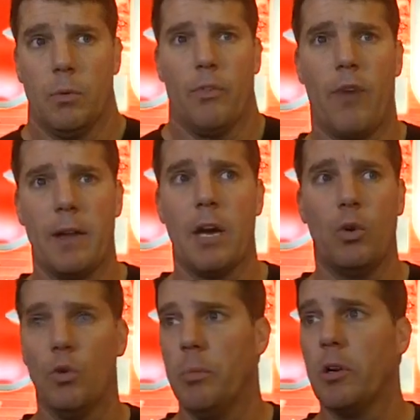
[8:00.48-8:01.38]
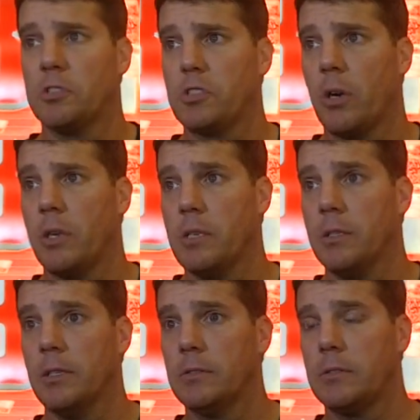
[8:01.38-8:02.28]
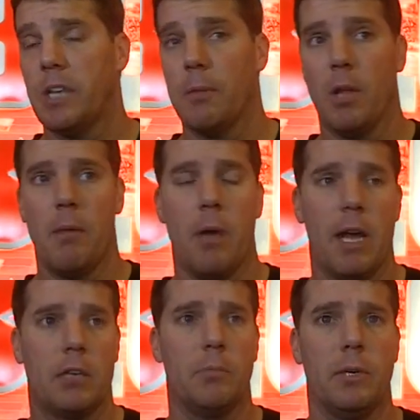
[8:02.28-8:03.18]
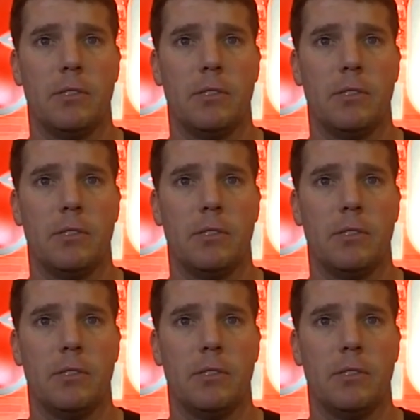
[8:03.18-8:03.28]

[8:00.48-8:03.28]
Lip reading: if we'll find out who will be our starting Sam linebacker.